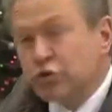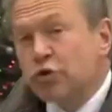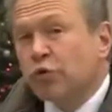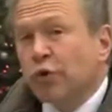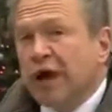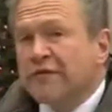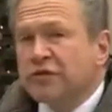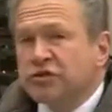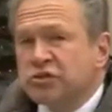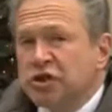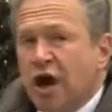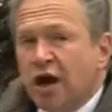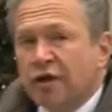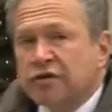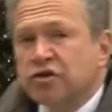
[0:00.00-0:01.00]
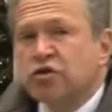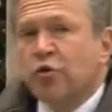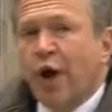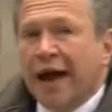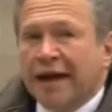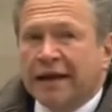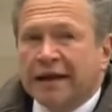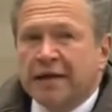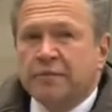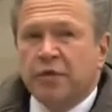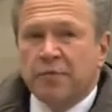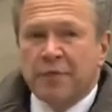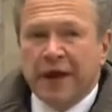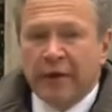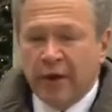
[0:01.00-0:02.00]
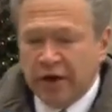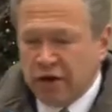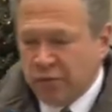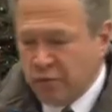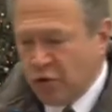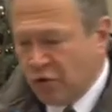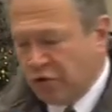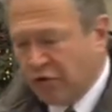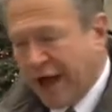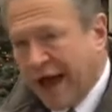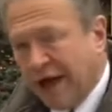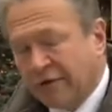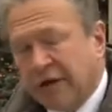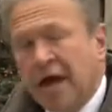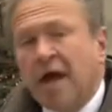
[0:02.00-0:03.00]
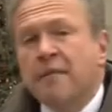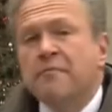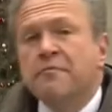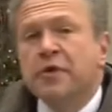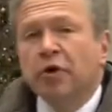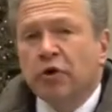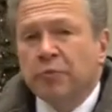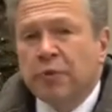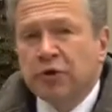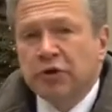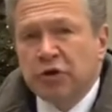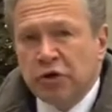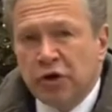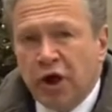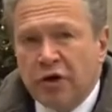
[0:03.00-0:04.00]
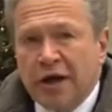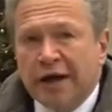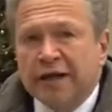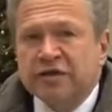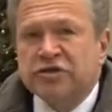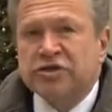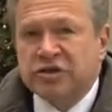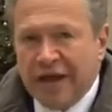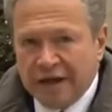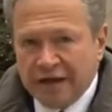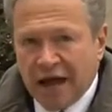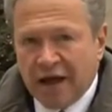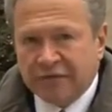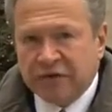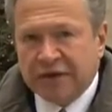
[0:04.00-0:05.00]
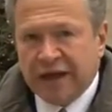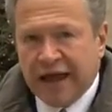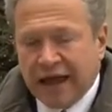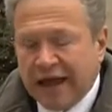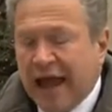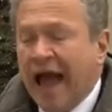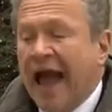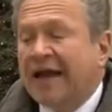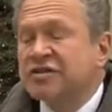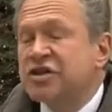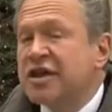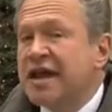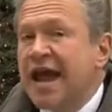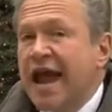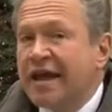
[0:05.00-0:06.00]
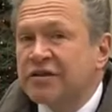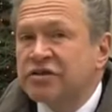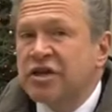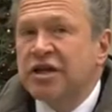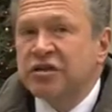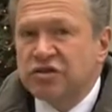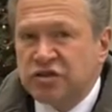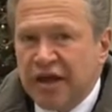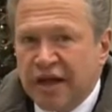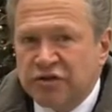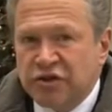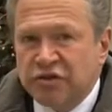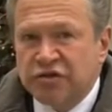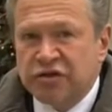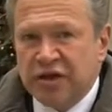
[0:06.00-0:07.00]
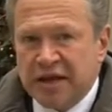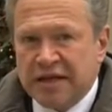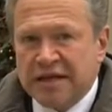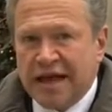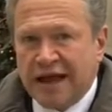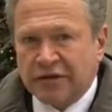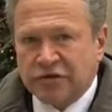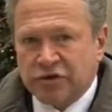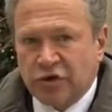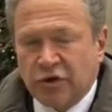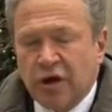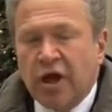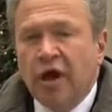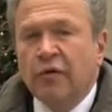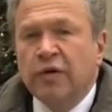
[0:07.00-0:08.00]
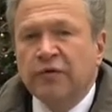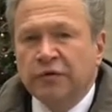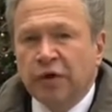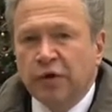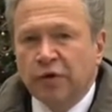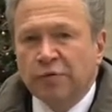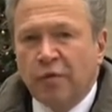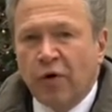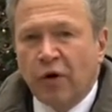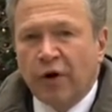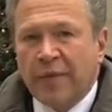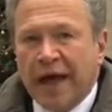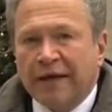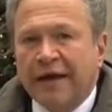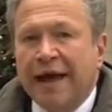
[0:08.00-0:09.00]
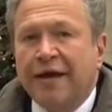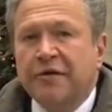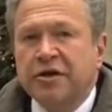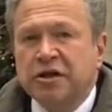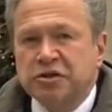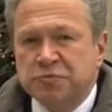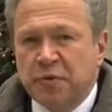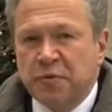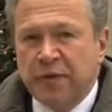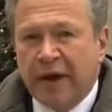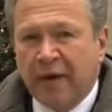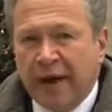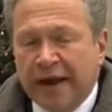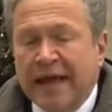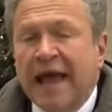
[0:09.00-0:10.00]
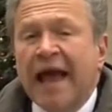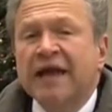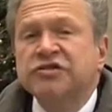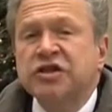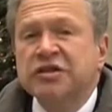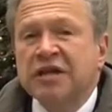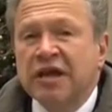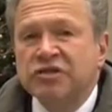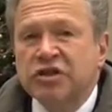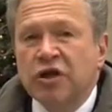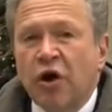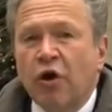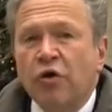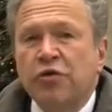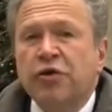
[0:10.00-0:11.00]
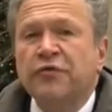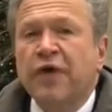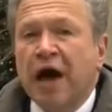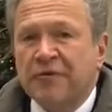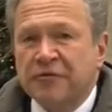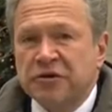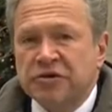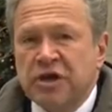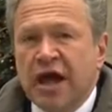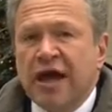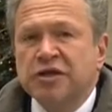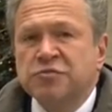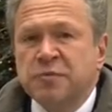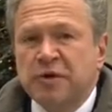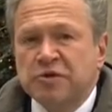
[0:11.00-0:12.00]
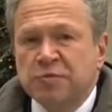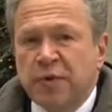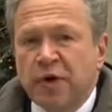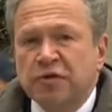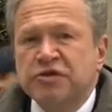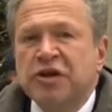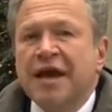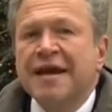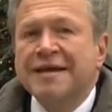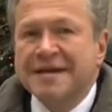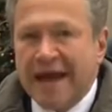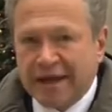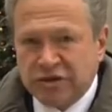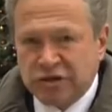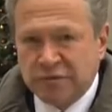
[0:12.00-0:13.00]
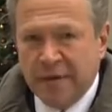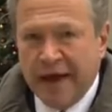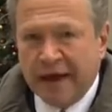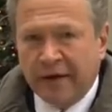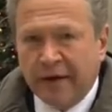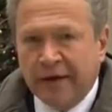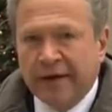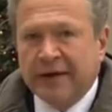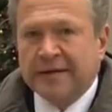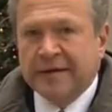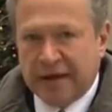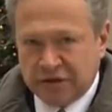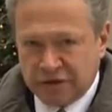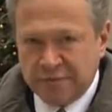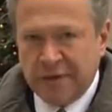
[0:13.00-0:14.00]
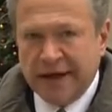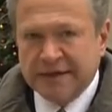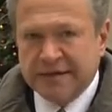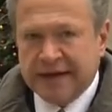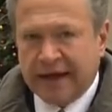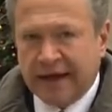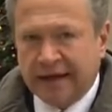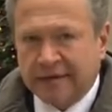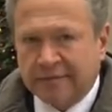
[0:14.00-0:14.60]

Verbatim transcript: Luke Ravenstahl is quietly preparing to move out, Bill Peduto got a send-off today as he ends his days on city council. We've learned more about how he's preparing as he takes the oath of office as Pittsburgh's next mayor next Monday.